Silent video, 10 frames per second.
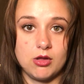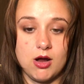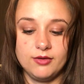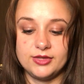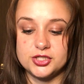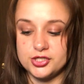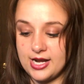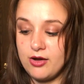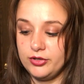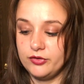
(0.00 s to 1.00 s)
long that
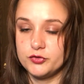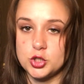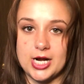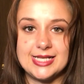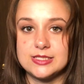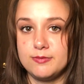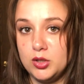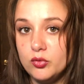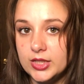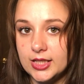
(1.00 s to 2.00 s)
now you've
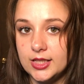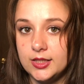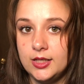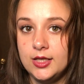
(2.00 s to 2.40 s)
transmuted